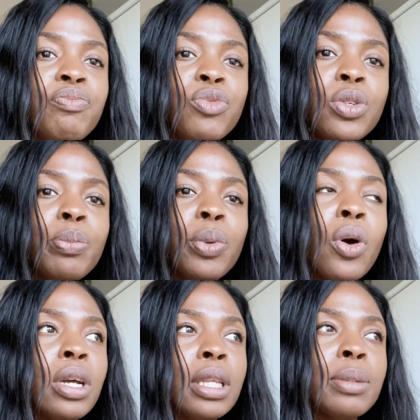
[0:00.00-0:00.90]
to
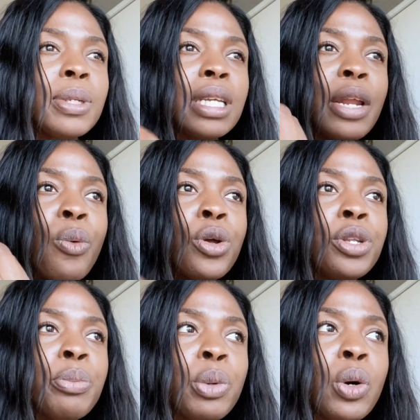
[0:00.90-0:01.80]
blog this because I don't
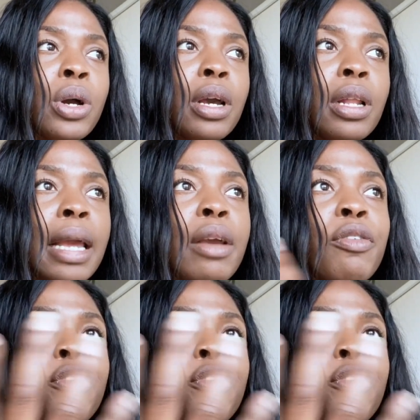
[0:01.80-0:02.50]
want to blog like